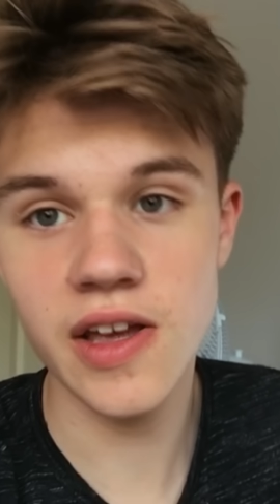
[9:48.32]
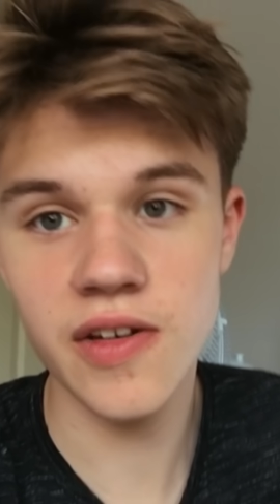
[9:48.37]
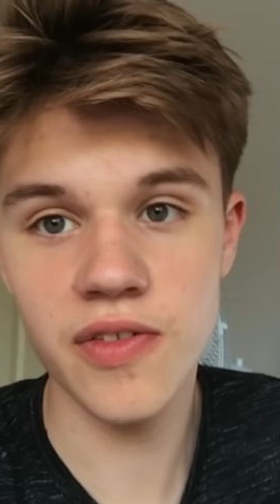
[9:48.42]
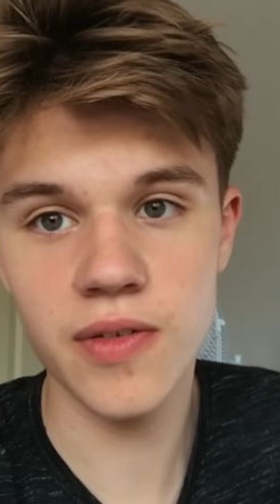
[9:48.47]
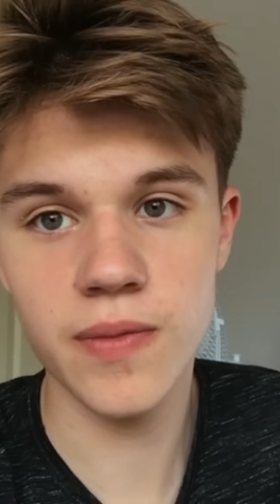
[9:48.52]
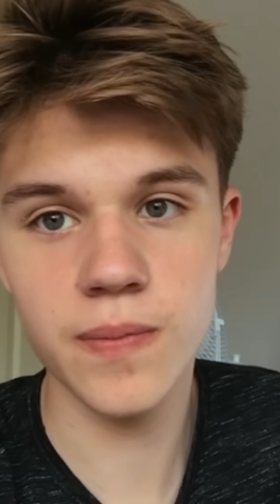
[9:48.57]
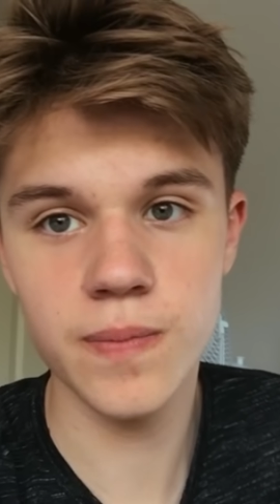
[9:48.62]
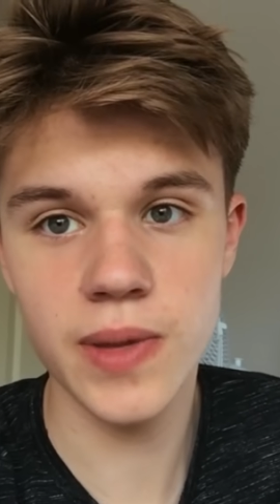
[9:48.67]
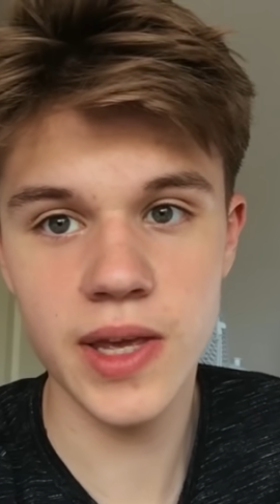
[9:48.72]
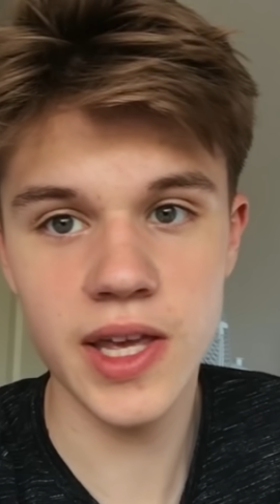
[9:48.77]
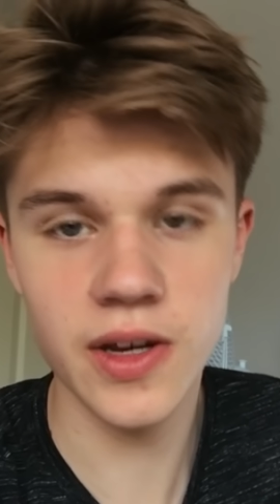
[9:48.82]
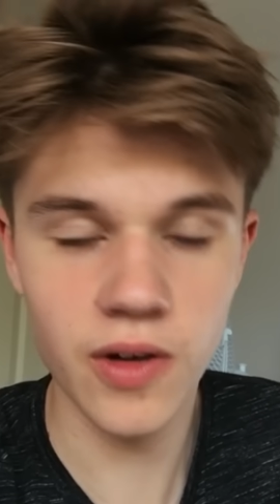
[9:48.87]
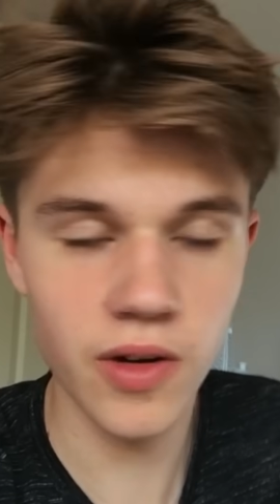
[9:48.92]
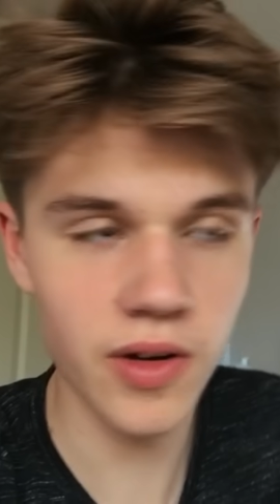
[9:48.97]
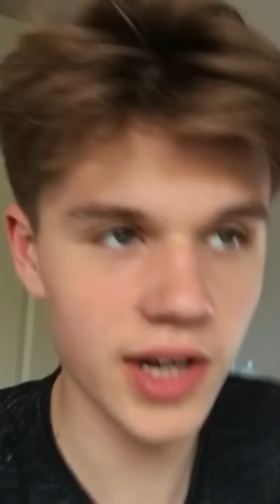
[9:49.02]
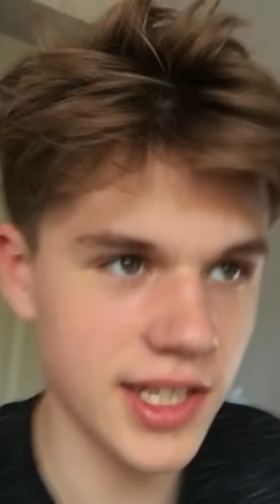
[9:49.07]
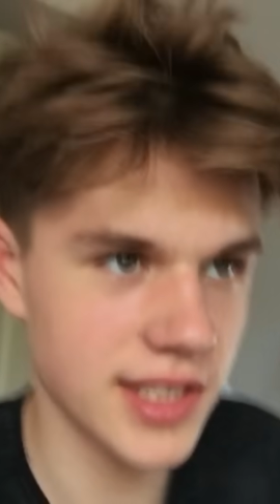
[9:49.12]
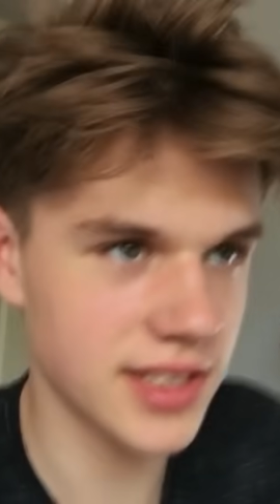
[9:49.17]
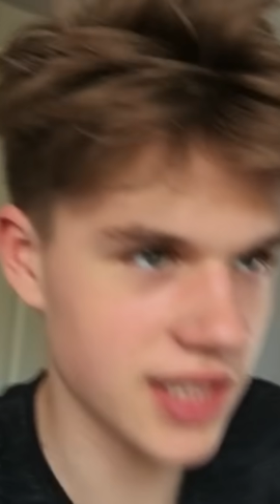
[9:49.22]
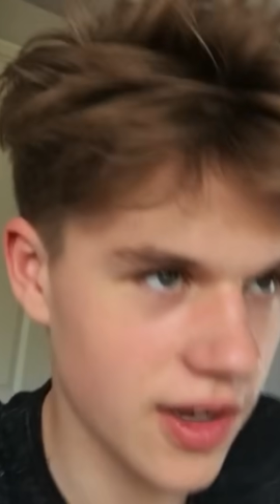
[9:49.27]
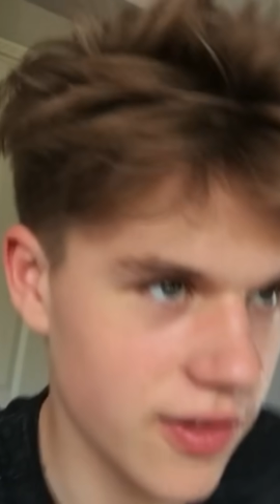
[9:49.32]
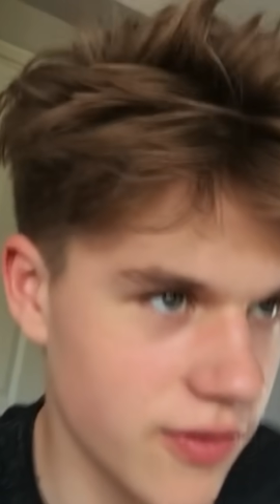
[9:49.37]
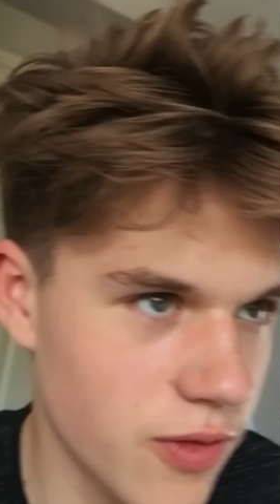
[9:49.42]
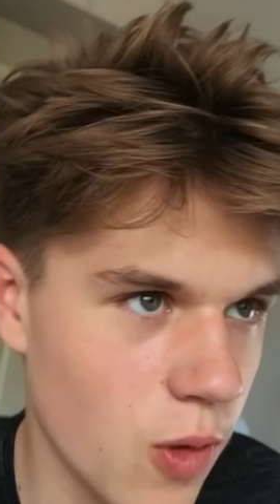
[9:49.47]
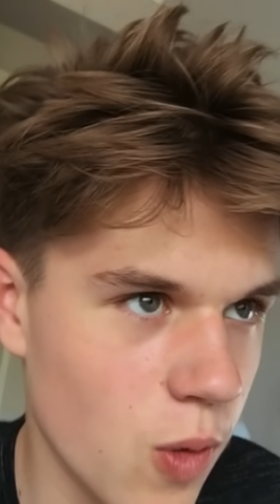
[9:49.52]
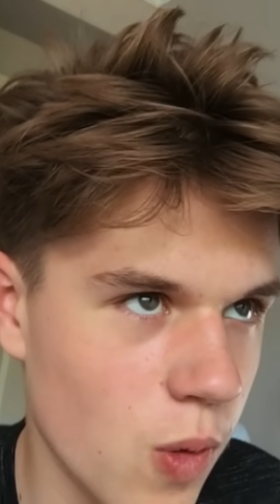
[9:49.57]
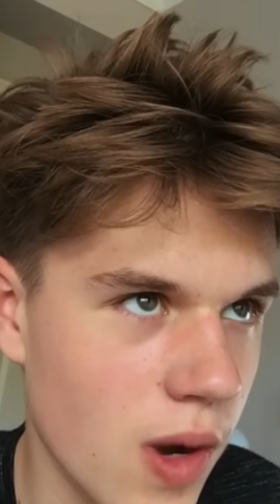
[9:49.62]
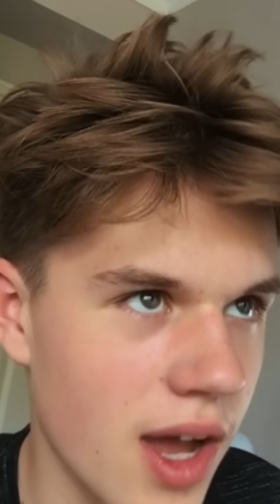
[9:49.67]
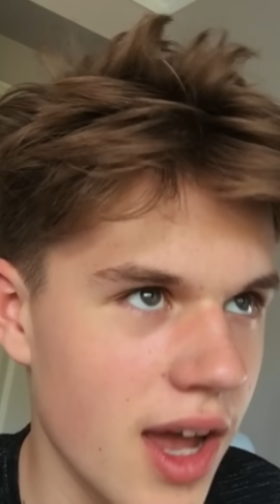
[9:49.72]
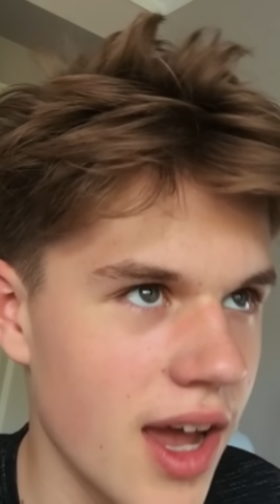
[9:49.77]
if I'm being honest, I
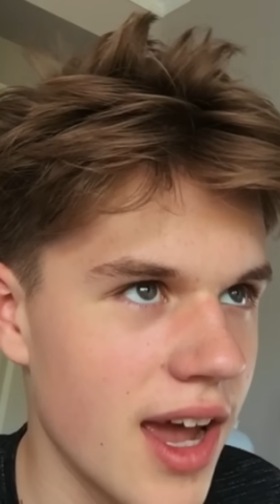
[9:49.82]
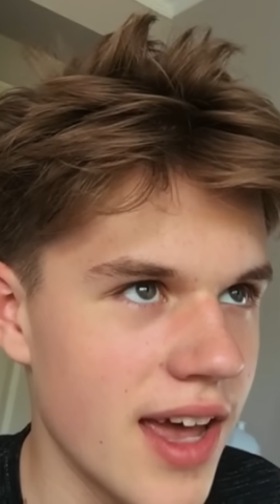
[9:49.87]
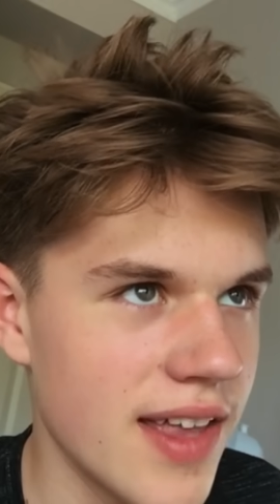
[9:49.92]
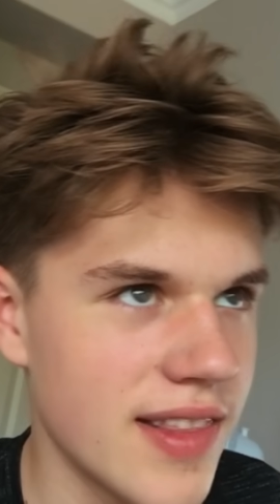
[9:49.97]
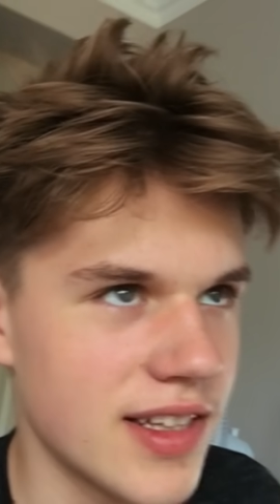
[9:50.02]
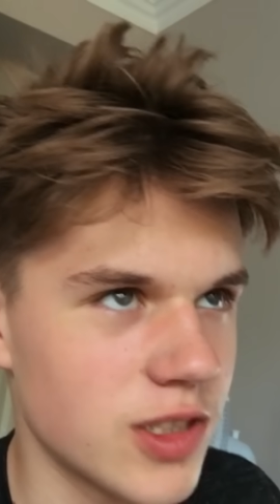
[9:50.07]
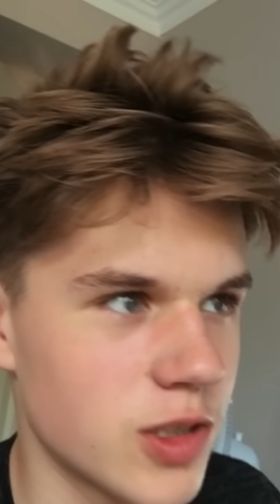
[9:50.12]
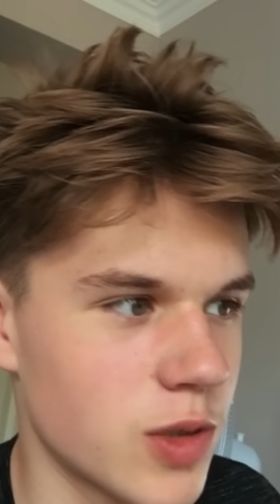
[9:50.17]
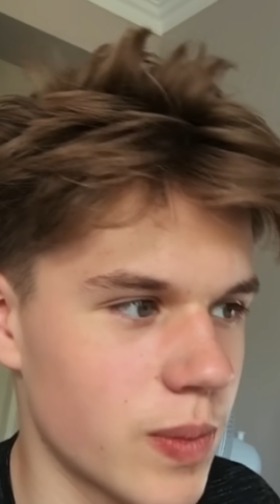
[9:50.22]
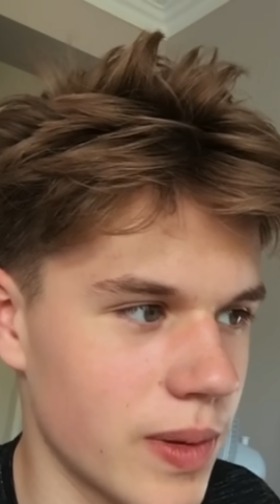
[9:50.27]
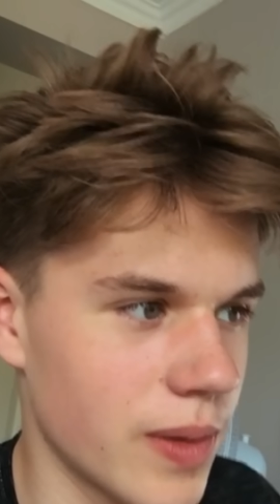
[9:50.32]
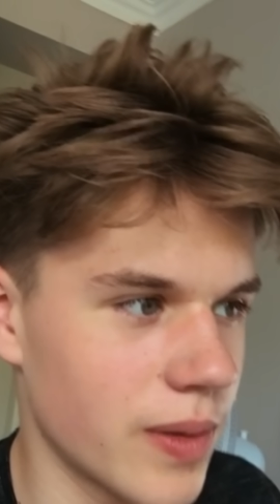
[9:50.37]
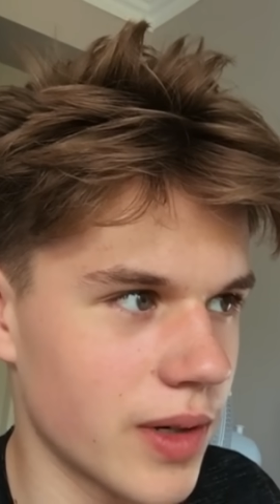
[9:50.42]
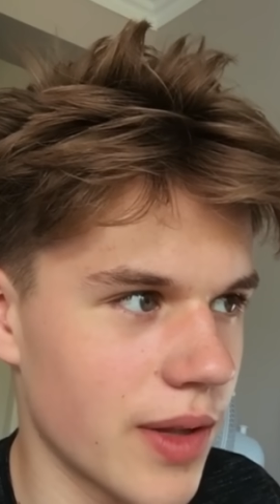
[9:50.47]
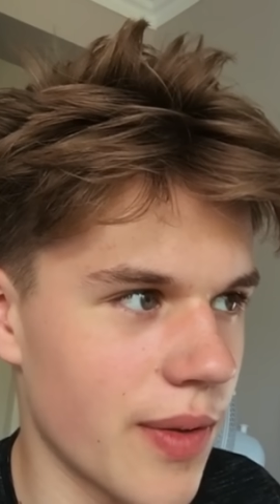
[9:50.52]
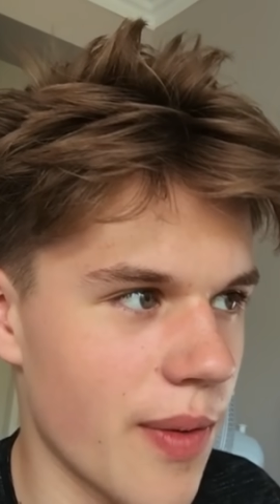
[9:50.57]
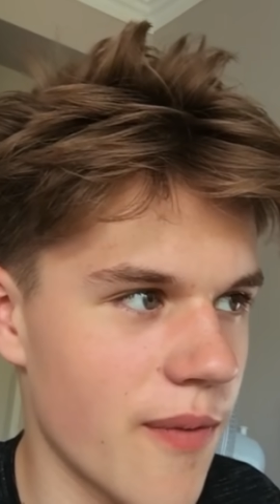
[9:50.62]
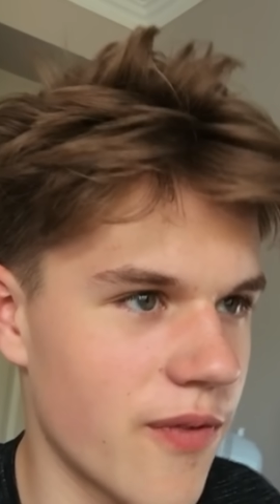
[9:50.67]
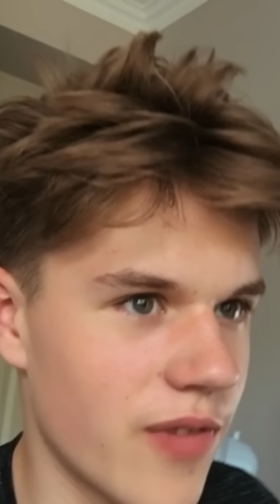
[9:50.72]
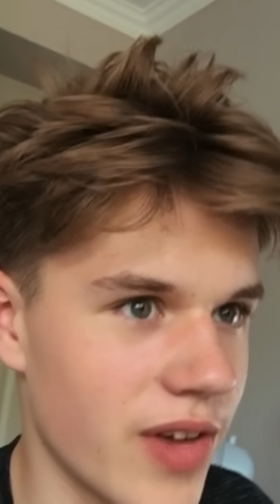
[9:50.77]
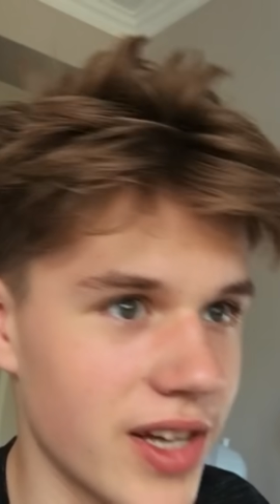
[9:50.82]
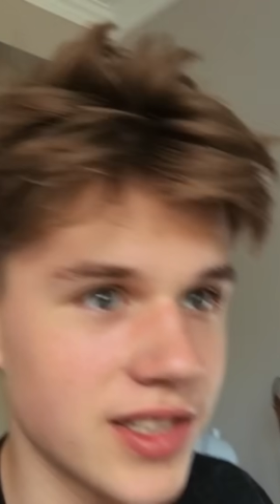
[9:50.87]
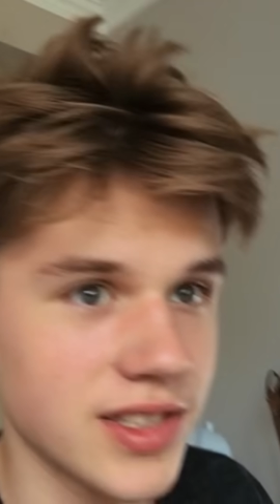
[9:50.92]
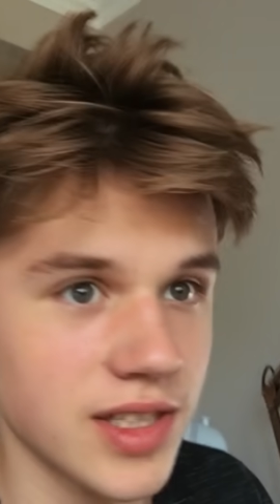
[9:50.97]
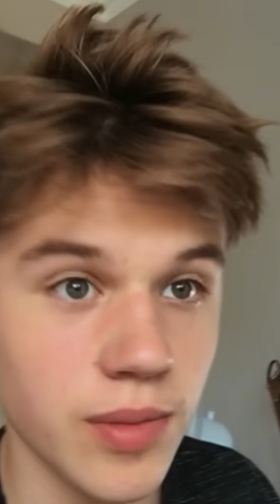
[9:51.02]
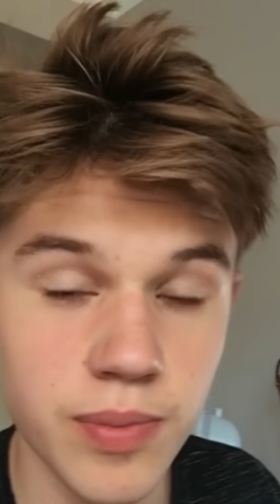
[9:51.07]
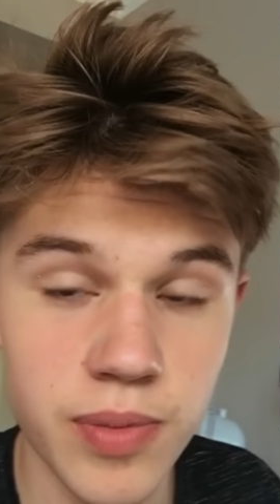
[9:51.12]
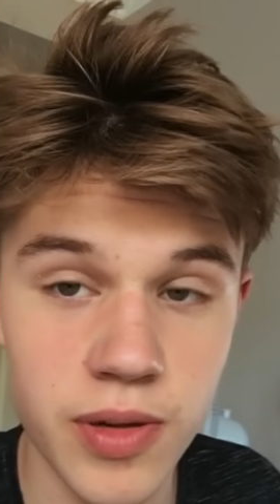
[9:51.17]
thought this would be one of the things. I'd